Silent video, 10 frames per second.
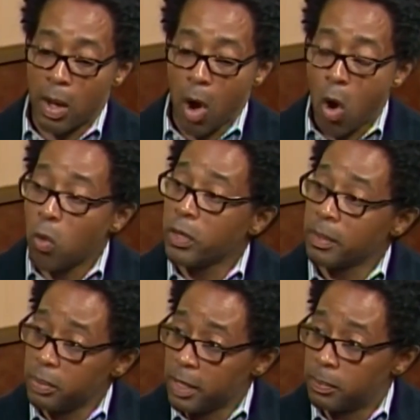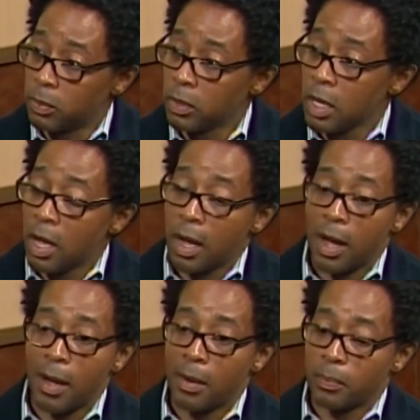Holding people,
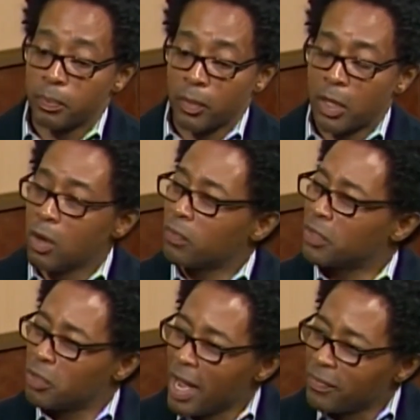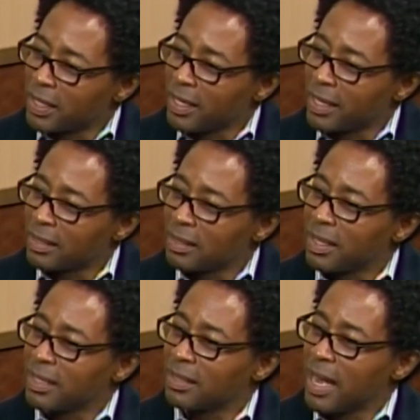for traffic tickets and
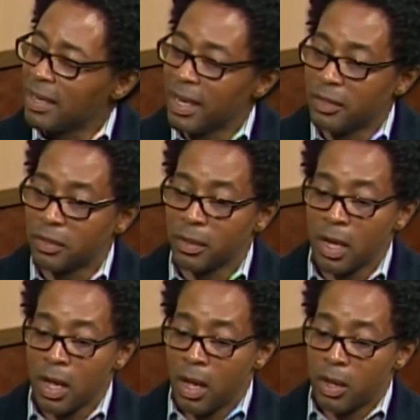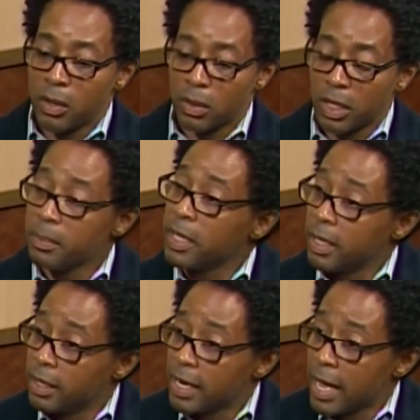things of that nature, you're
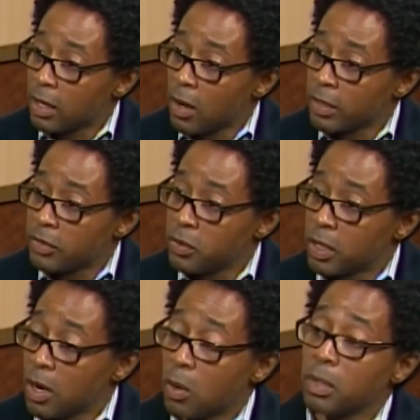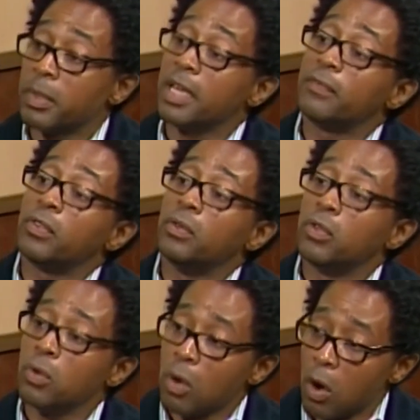limited in how long that you can hold them. And if you
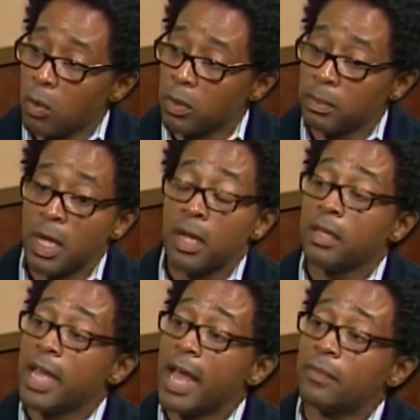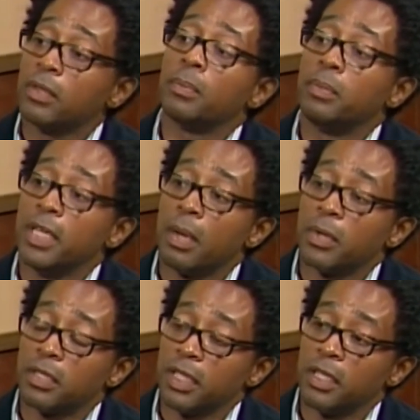do hold them, they have to be able
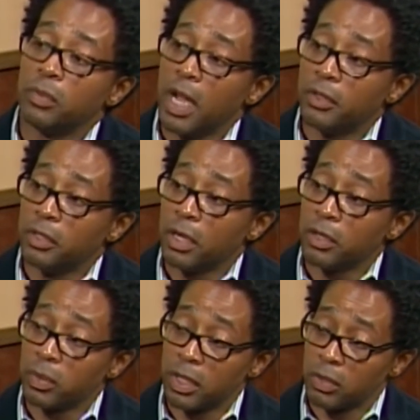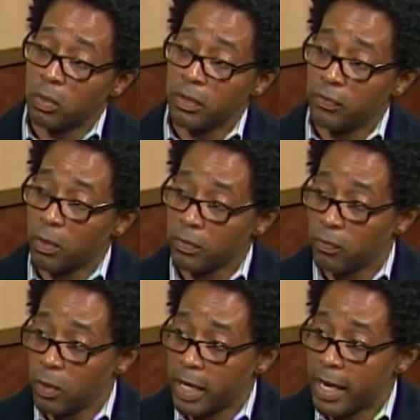to see a judge within 24 to
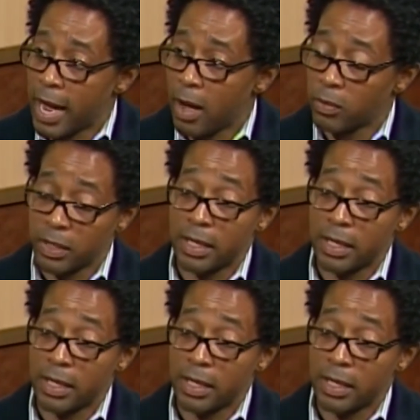48 hours.